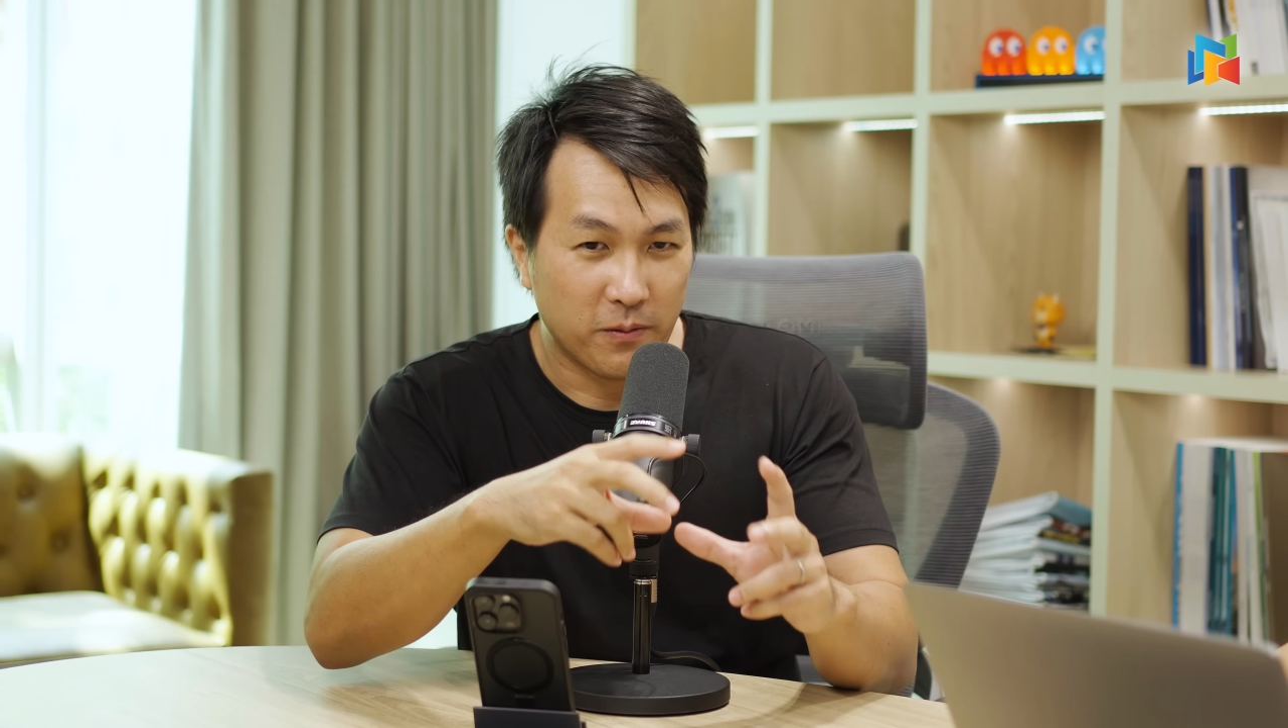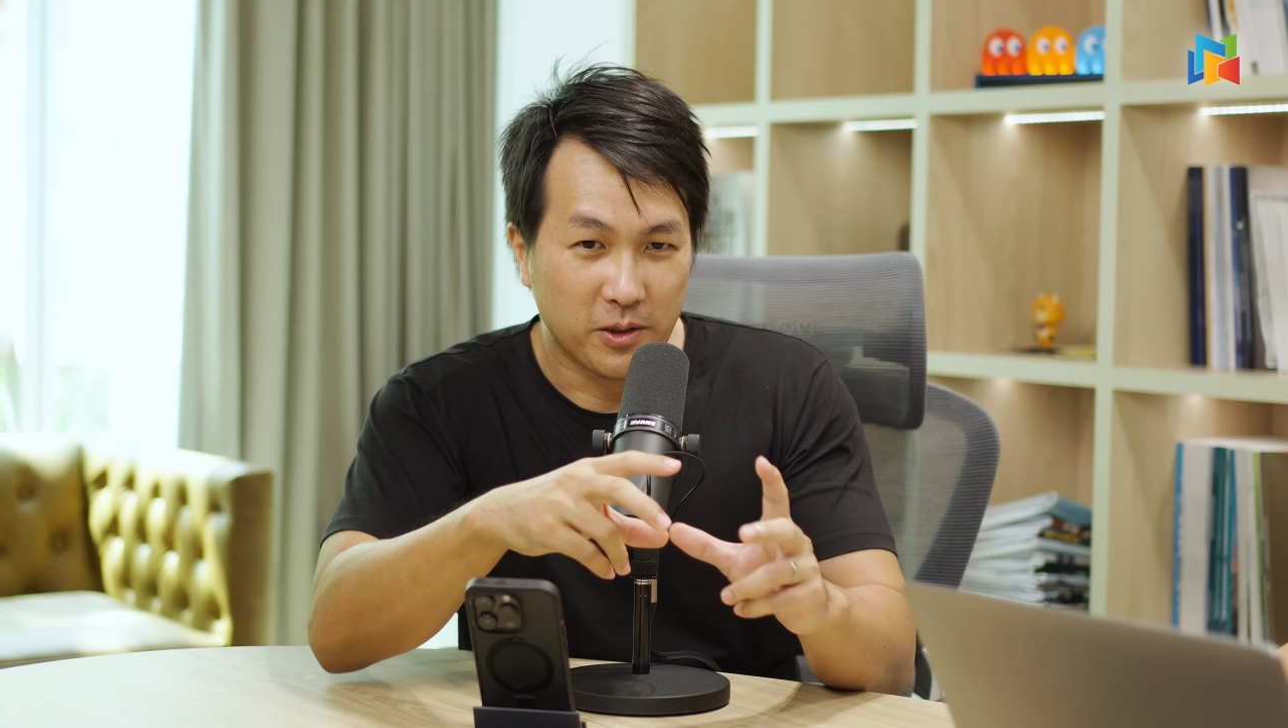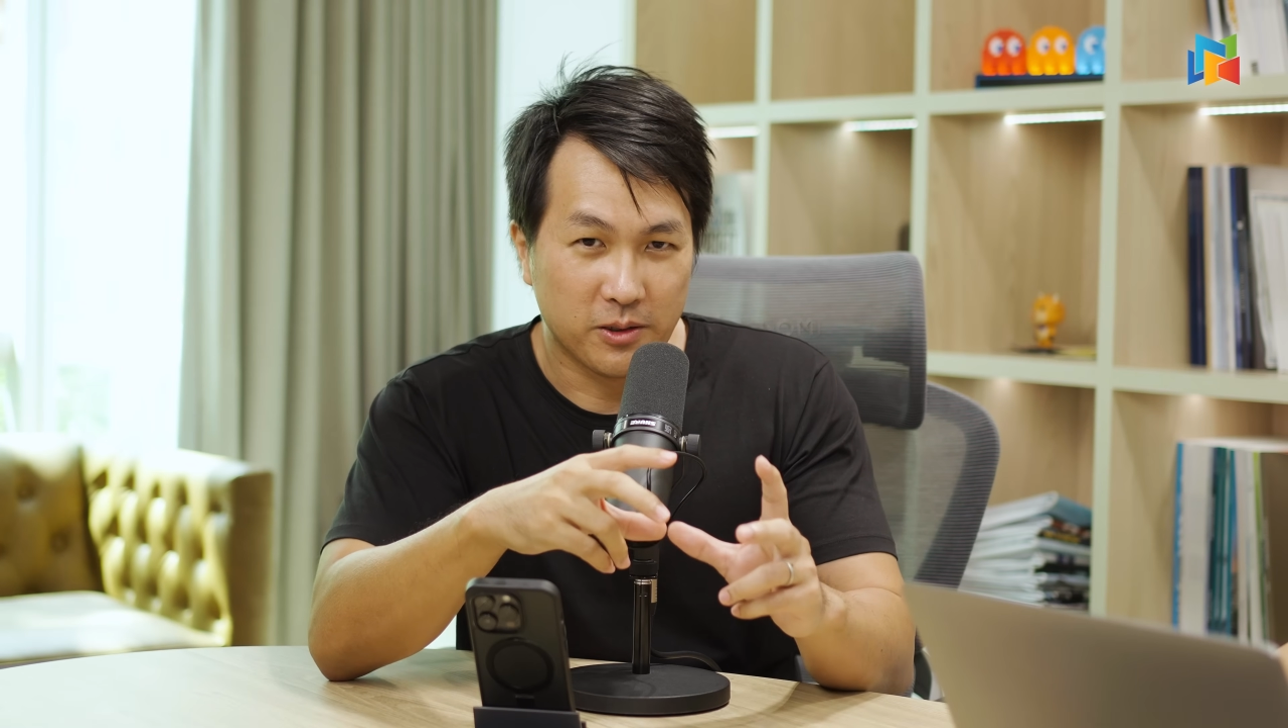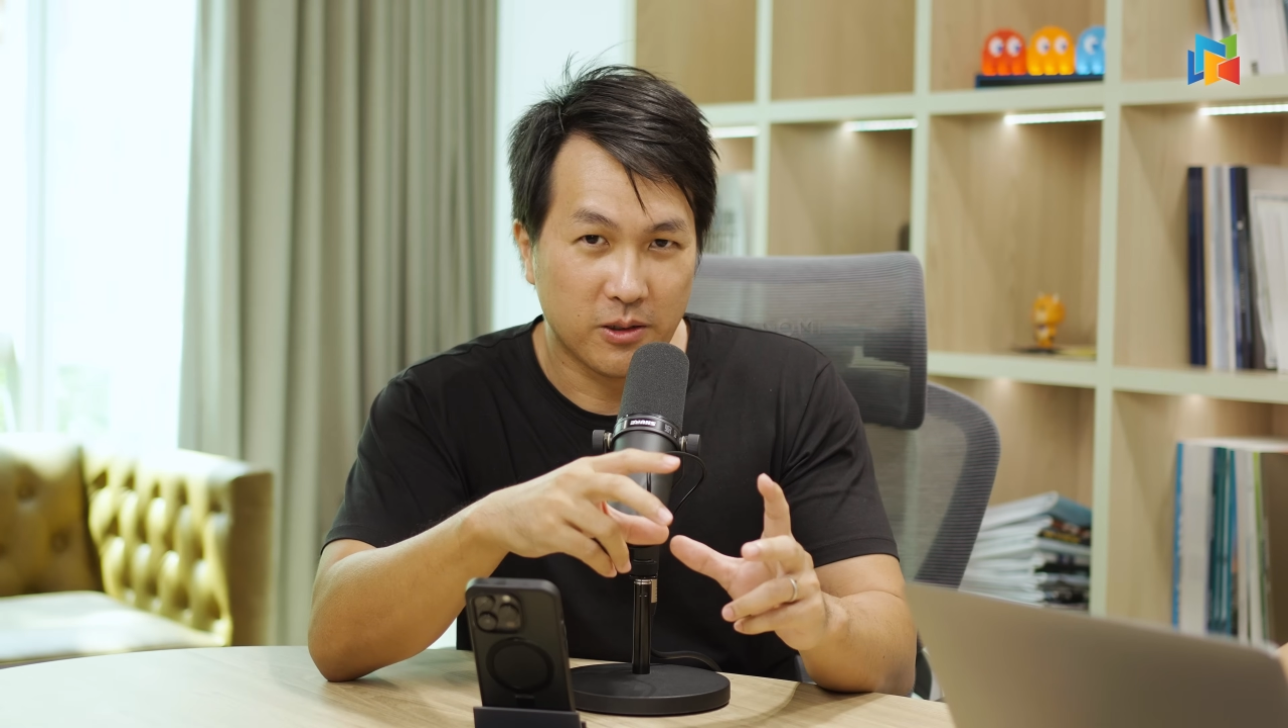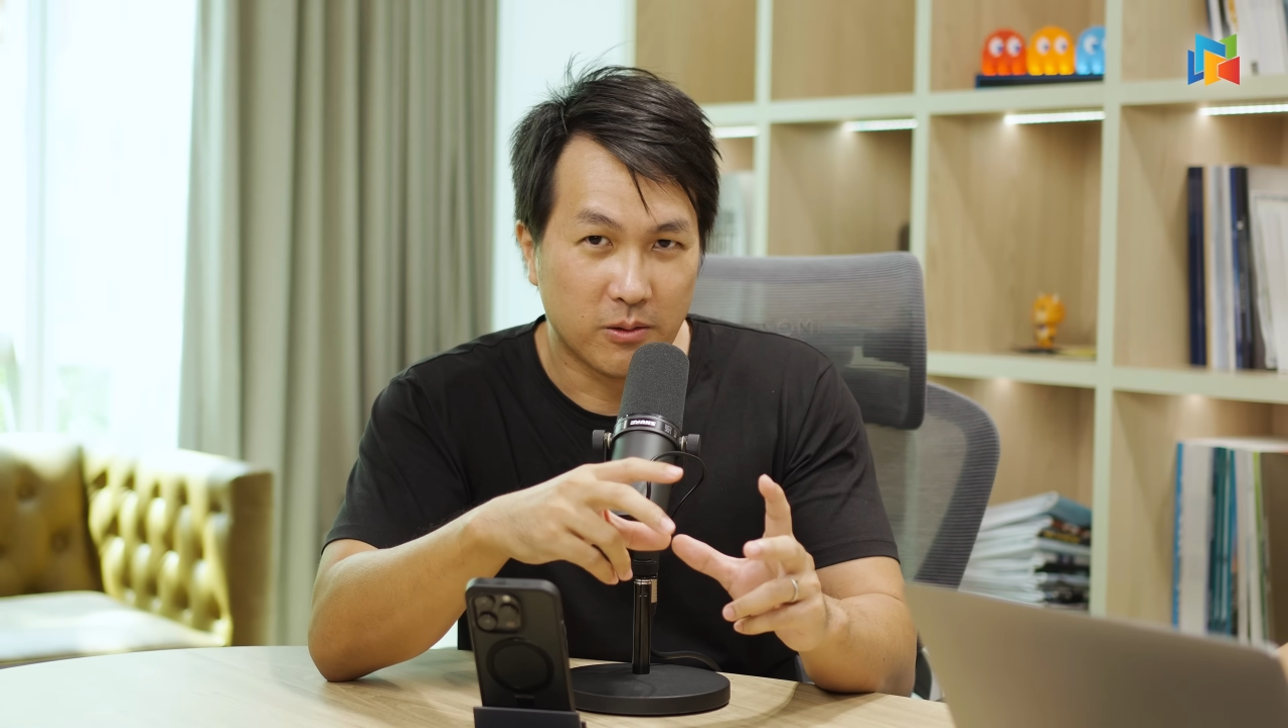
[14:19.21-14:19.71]

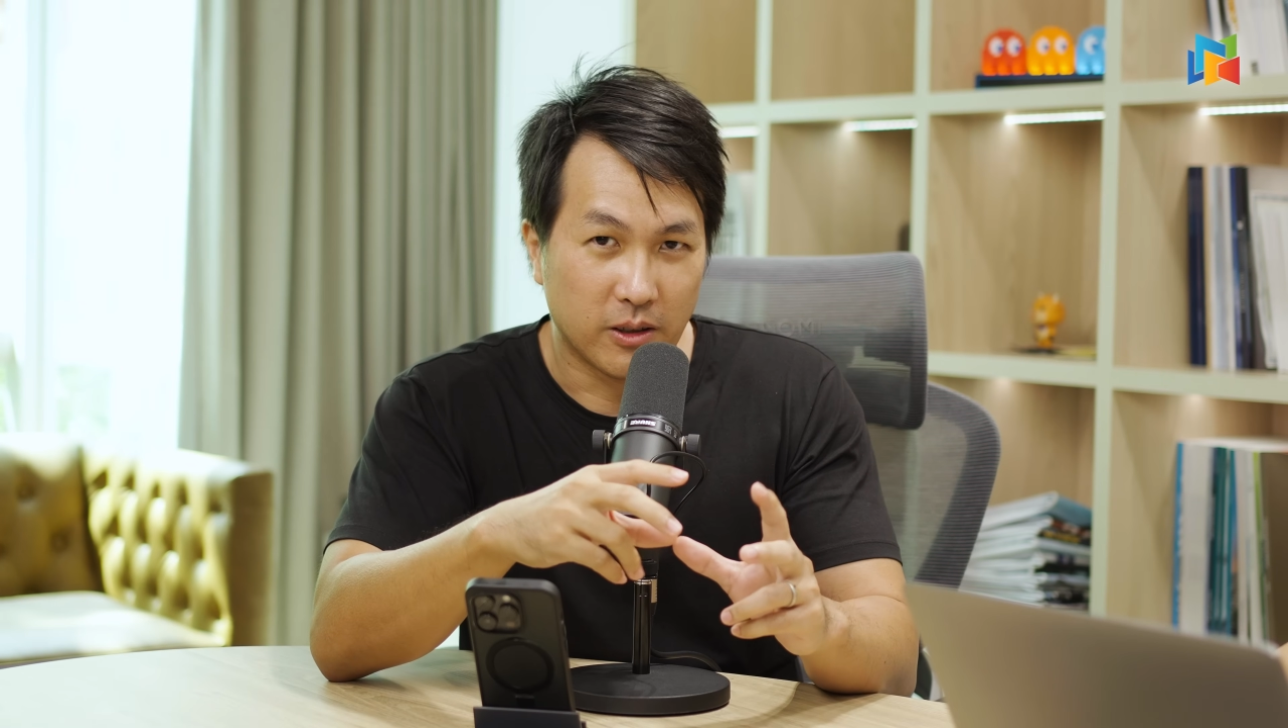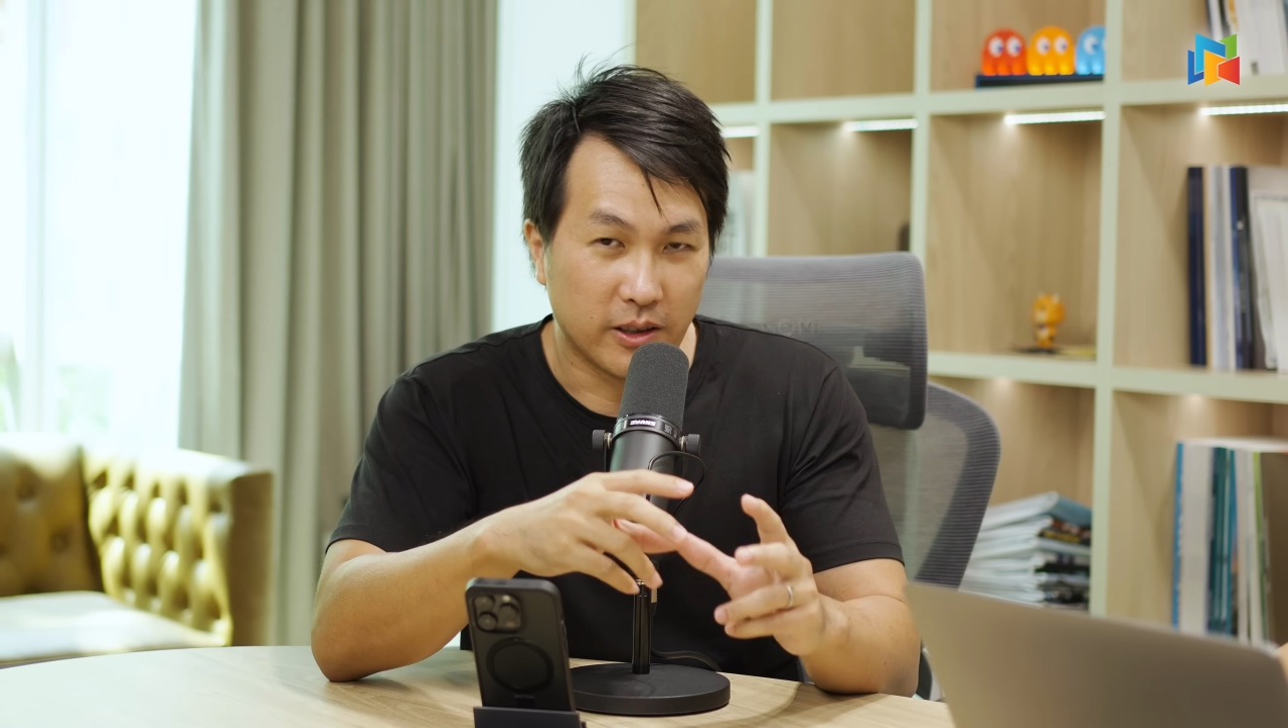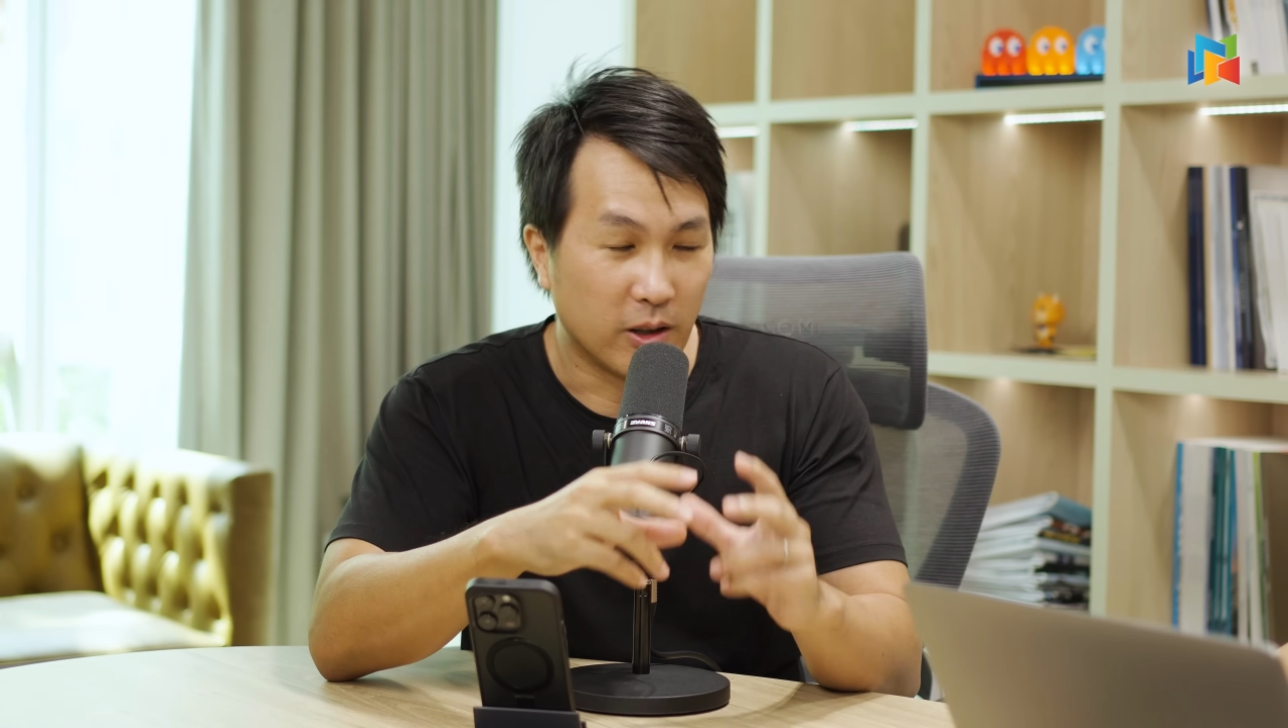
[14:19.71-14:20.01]
physical wallet,